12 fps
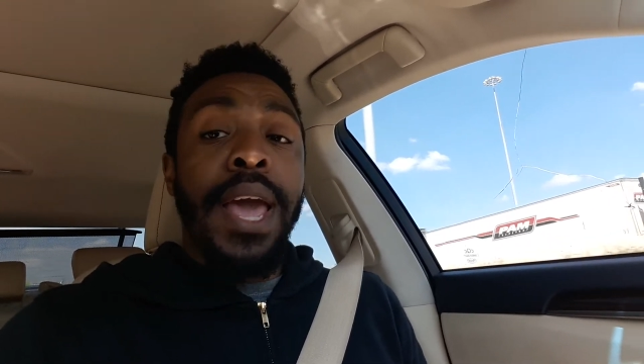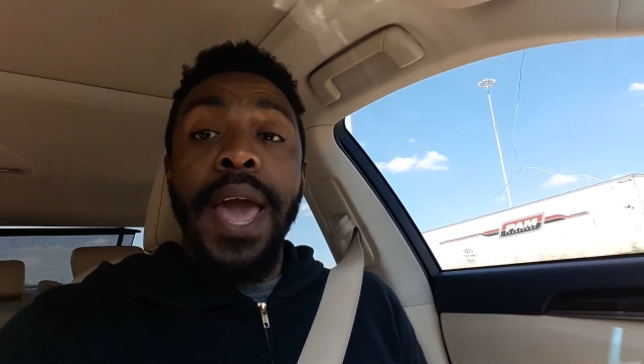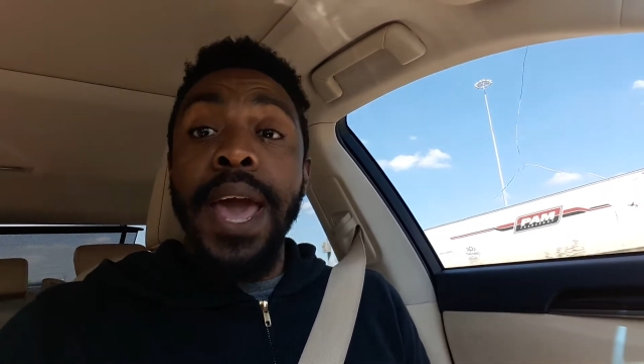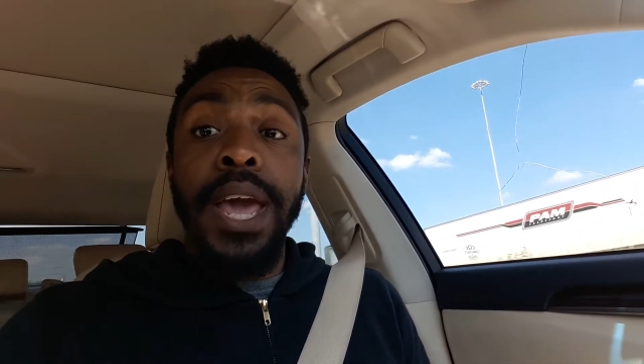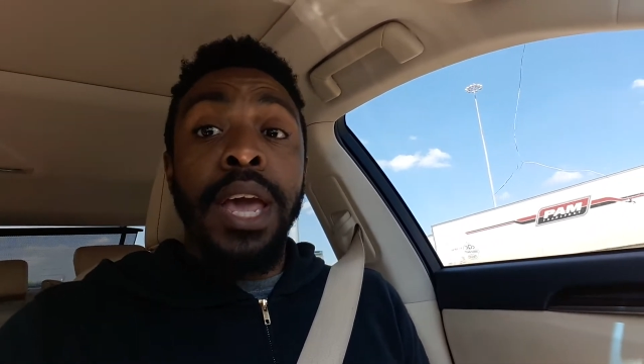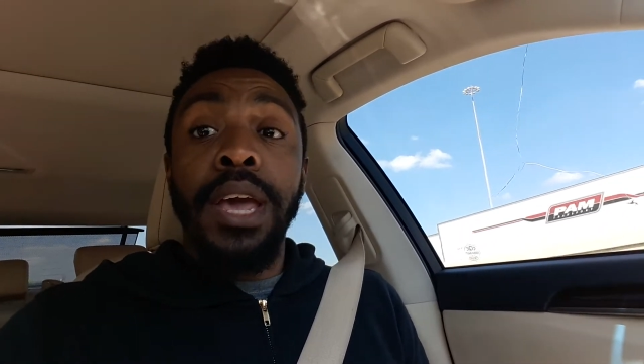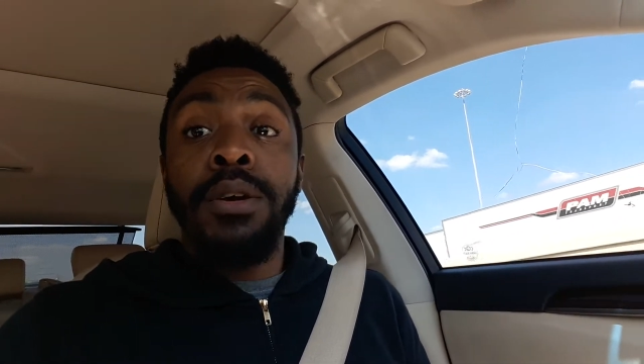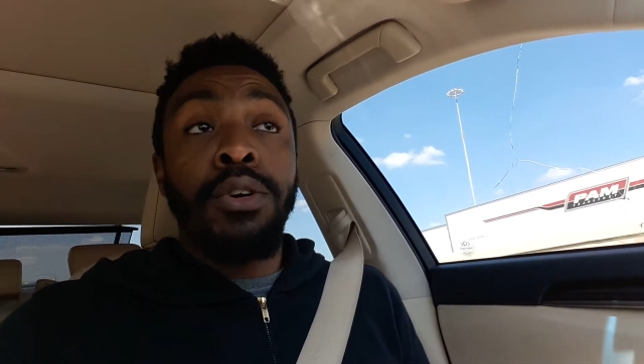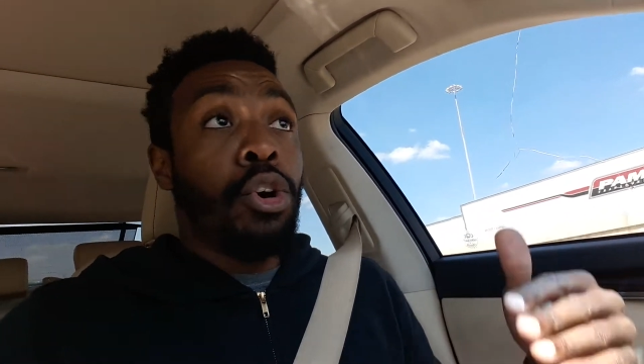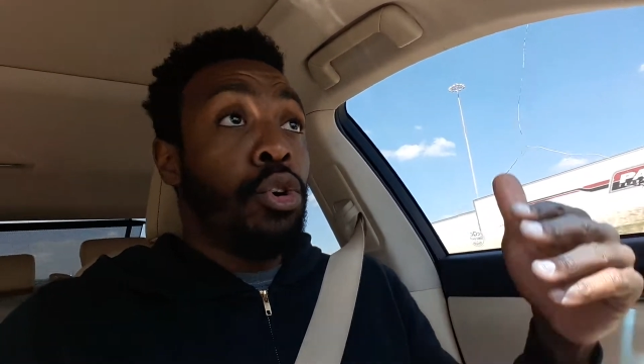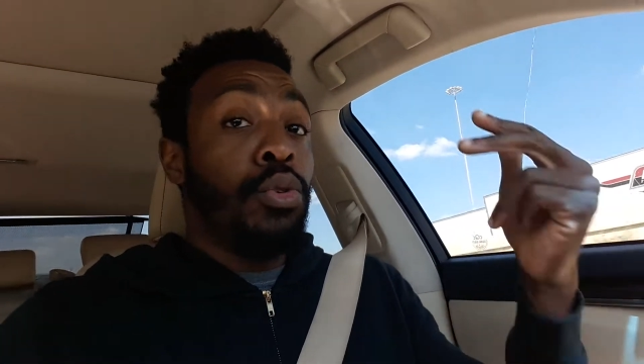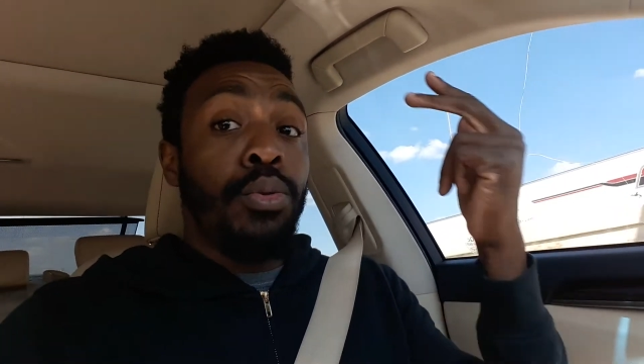hey,
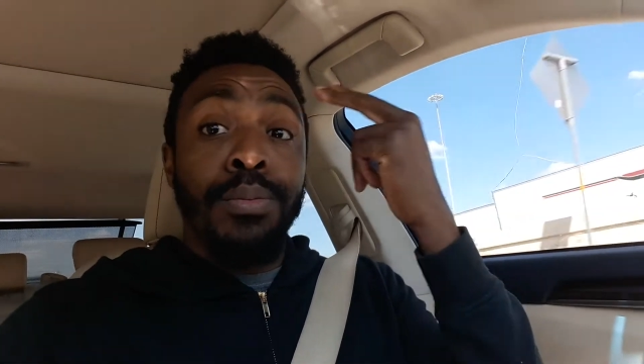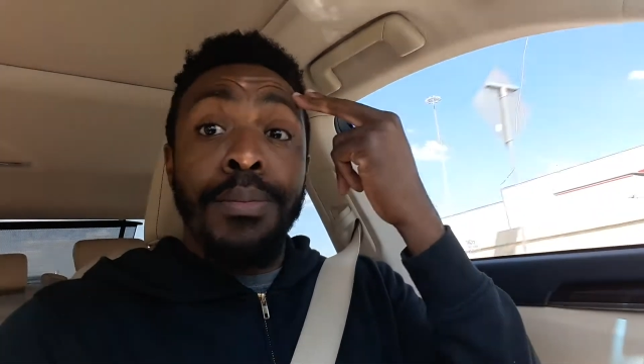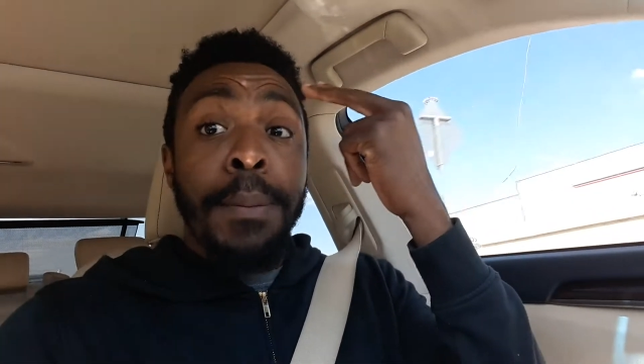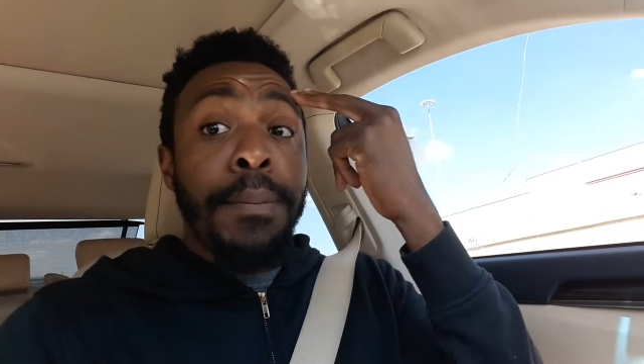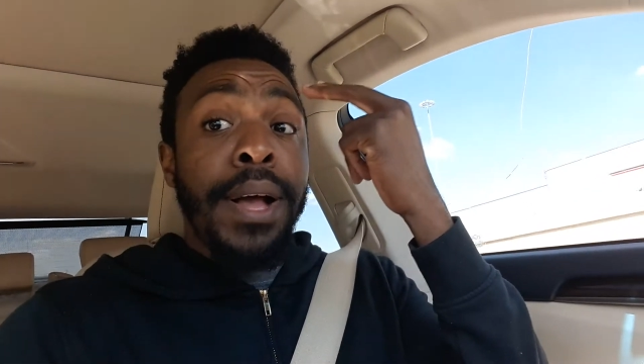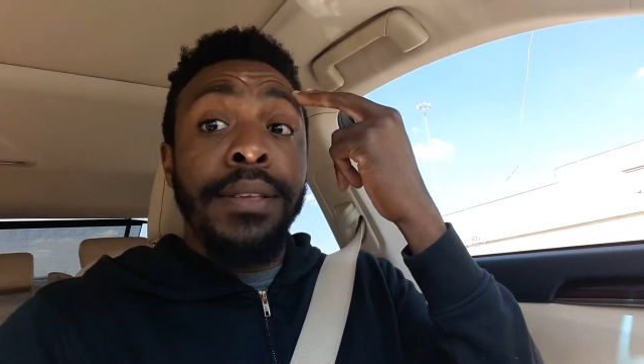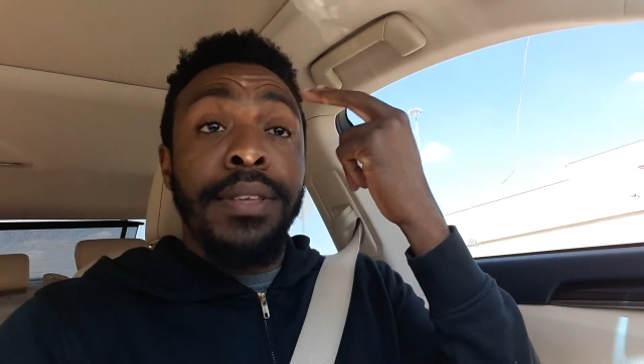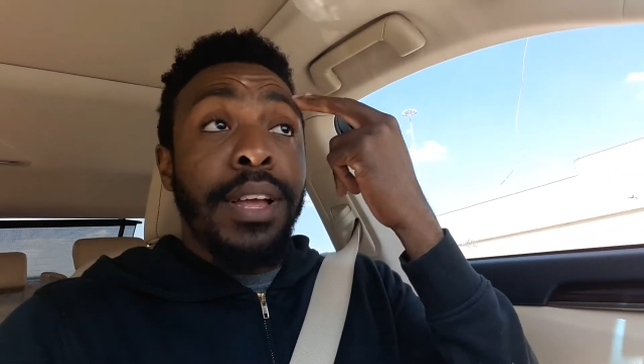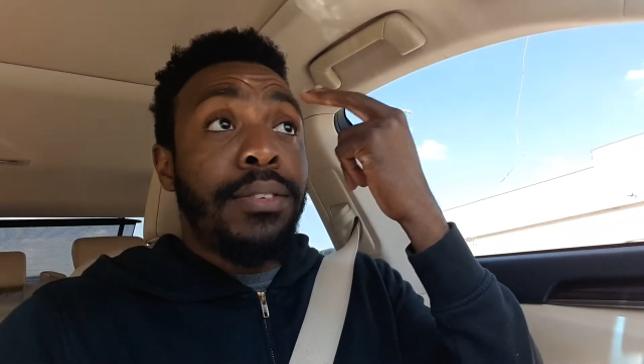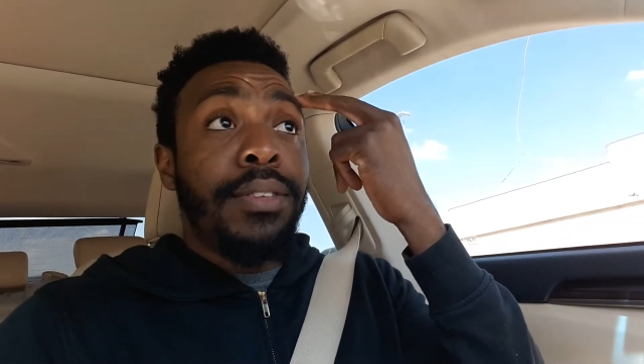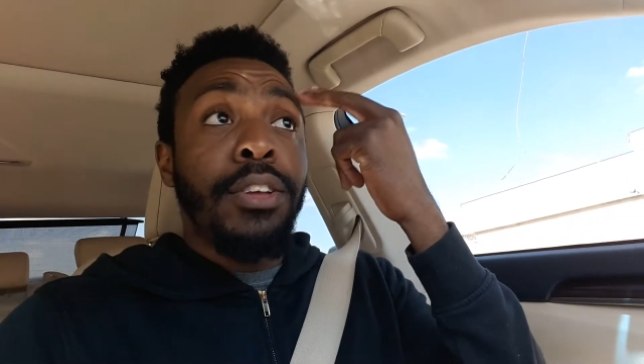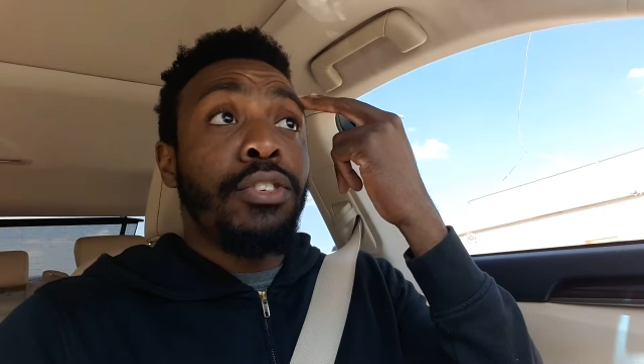cool, my
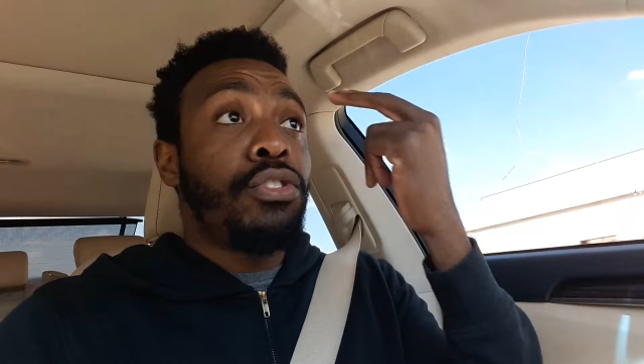mindset's still